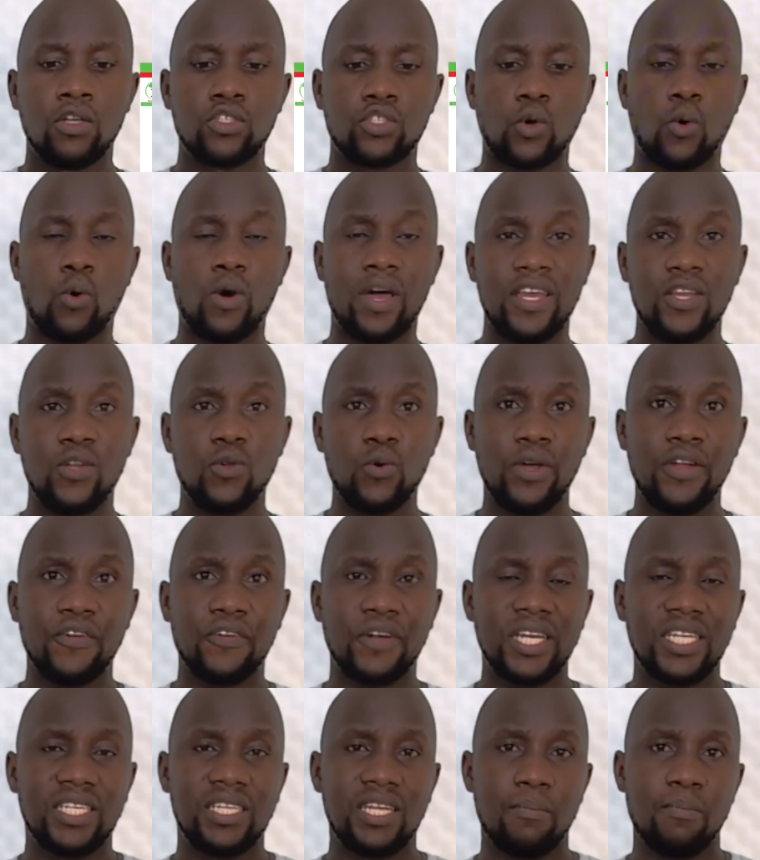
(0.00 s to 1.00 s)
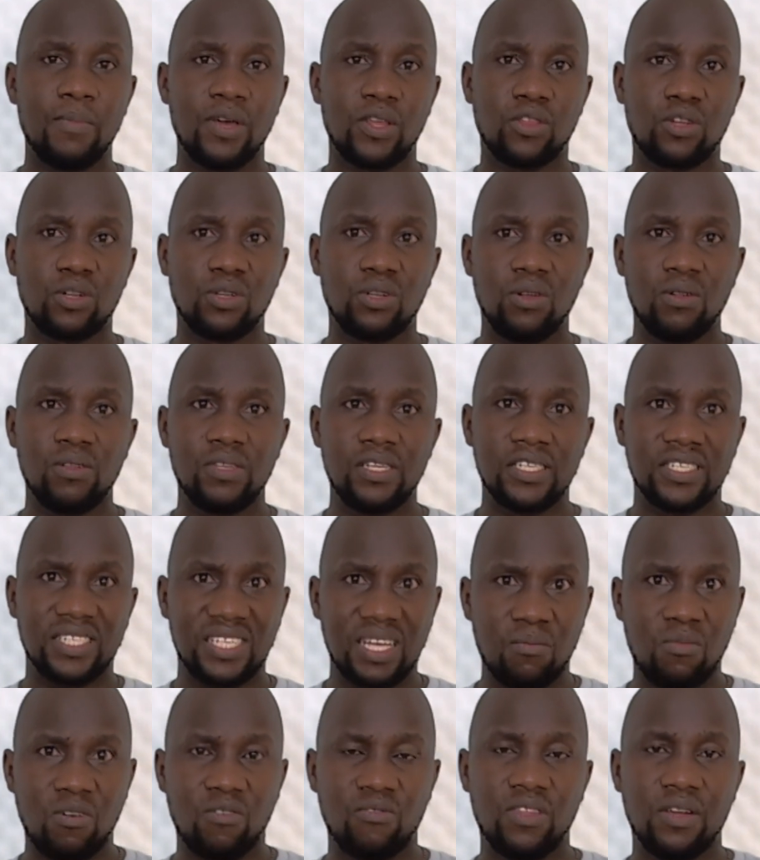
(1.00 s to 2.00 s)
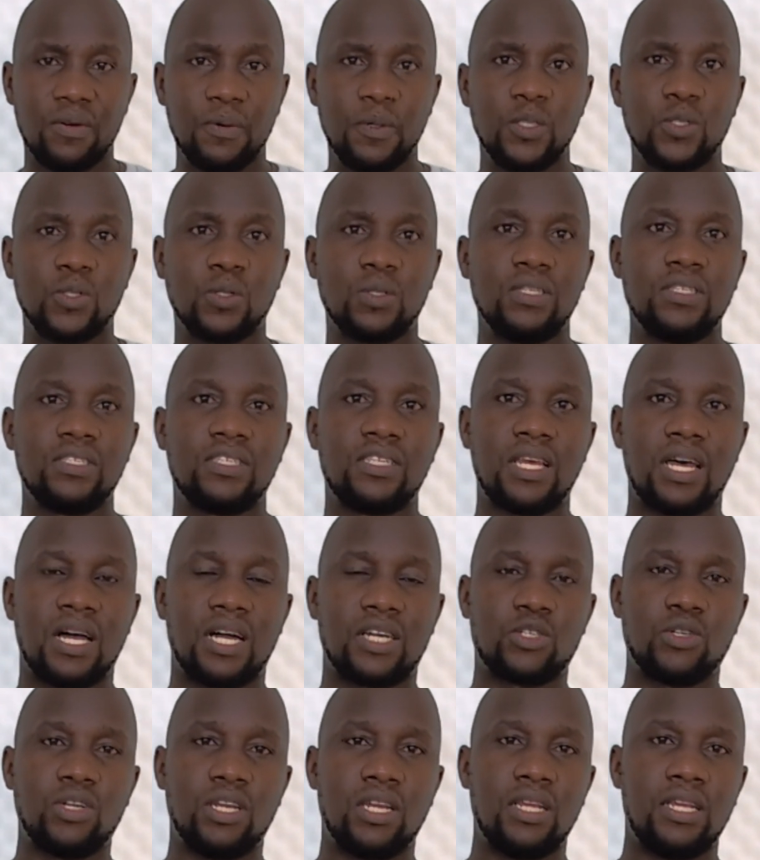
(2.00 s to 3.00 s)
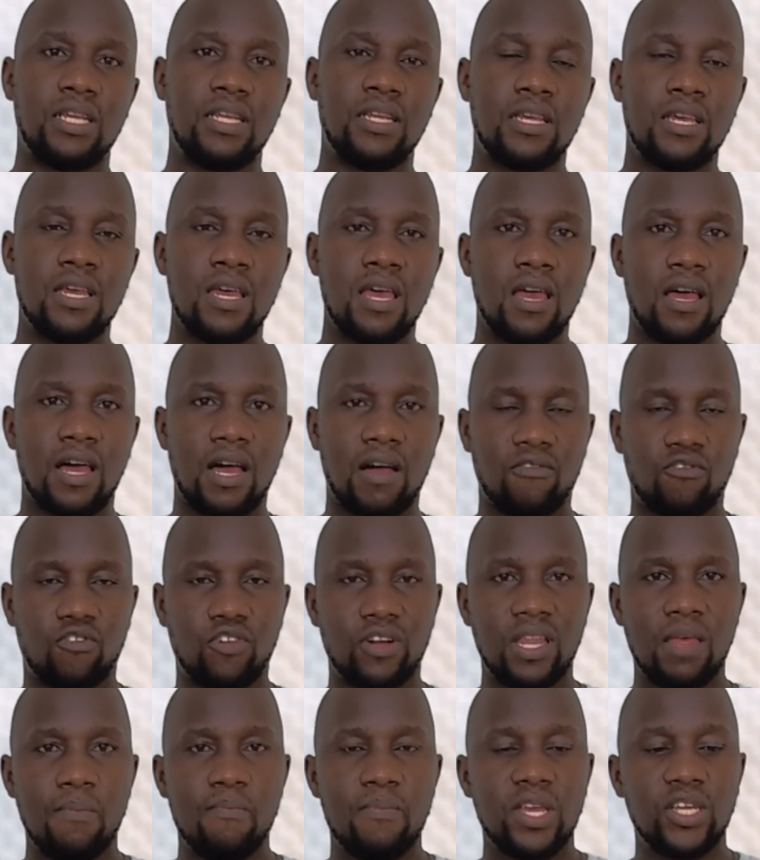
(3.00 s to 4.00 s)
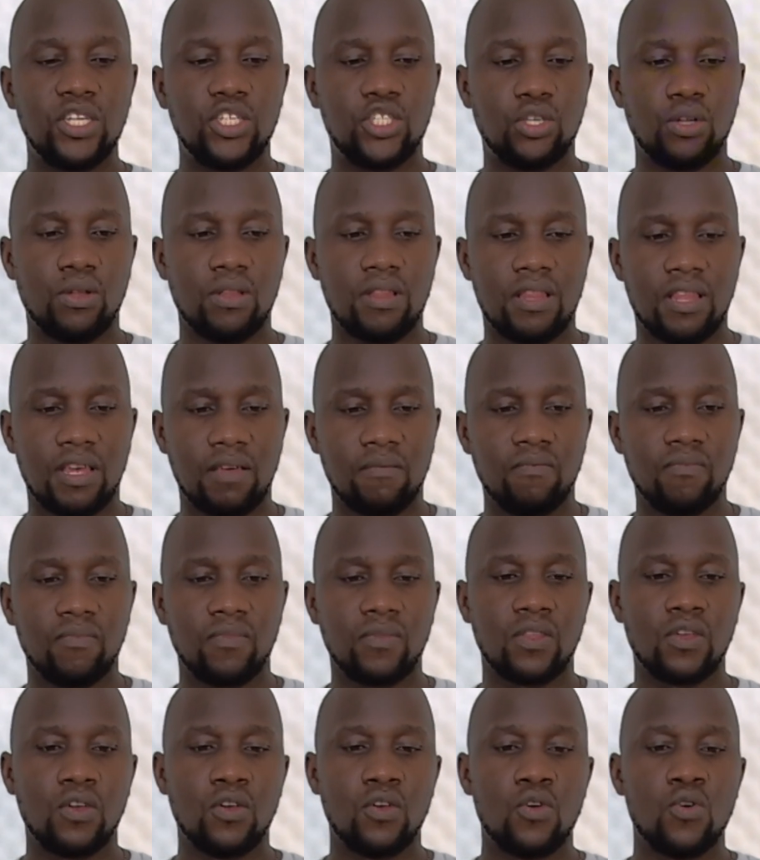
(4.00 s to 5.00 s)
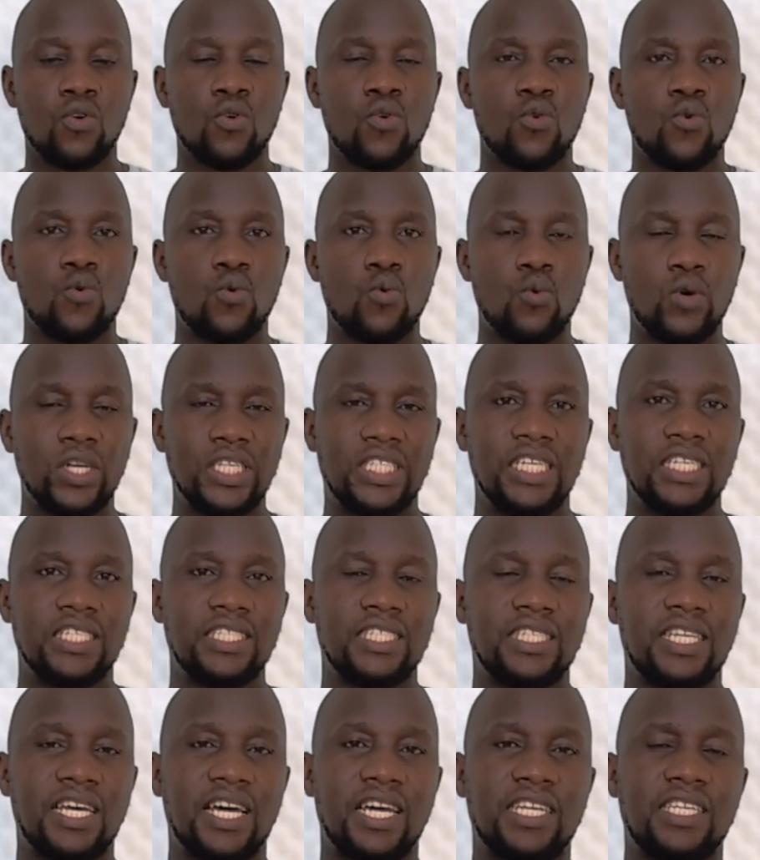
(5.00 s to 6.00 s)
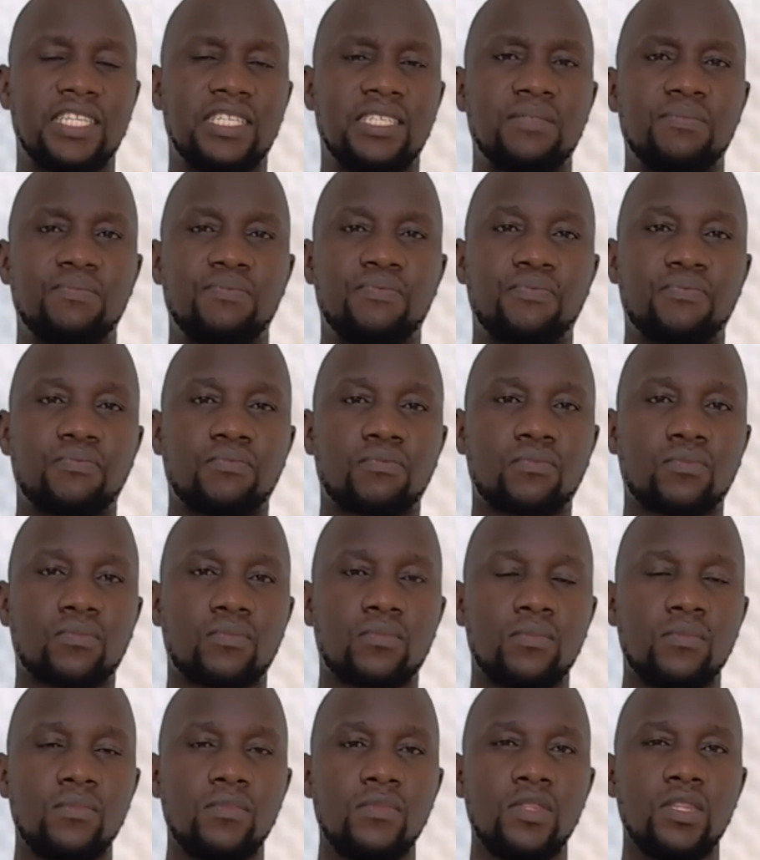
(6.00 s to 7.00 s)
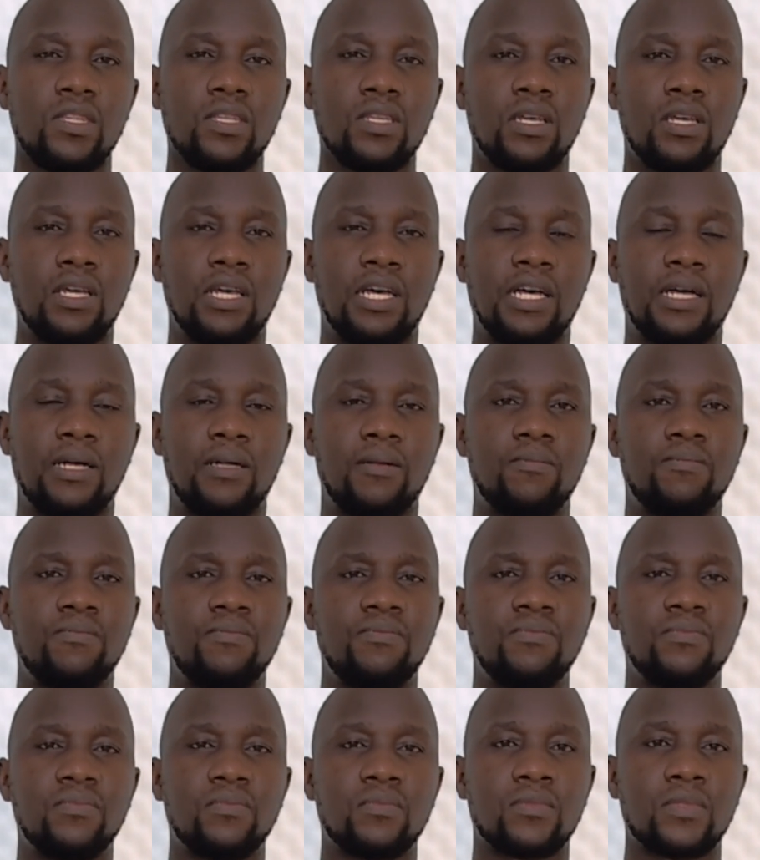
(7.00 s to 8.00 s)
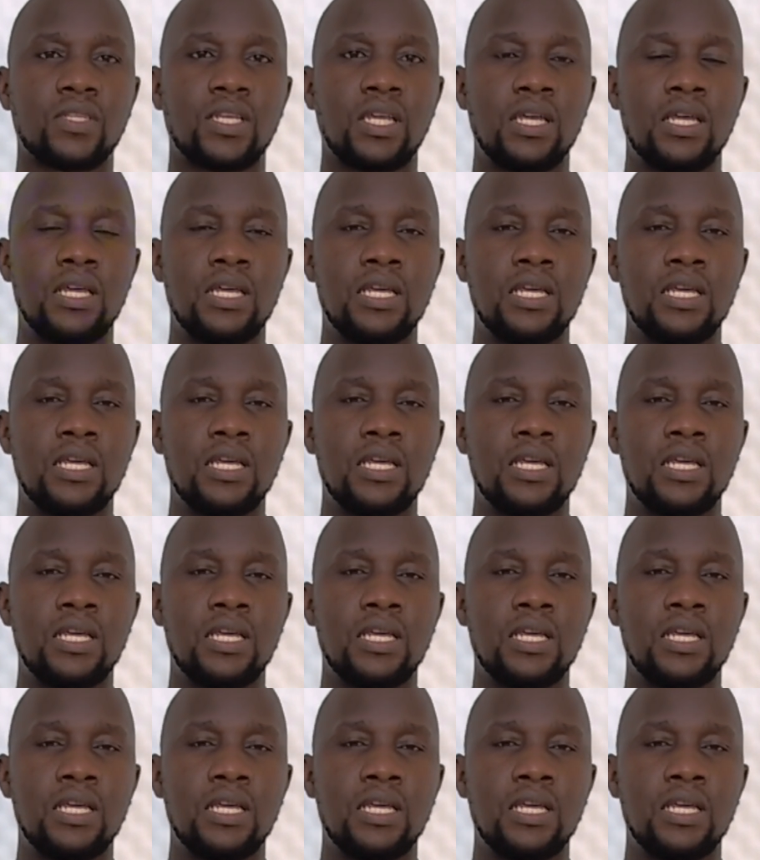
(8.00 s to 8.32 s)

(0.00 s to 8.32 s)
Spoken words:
So why do we write the methodology? Some of the reasons, actually, I've already mentioned them, which is that the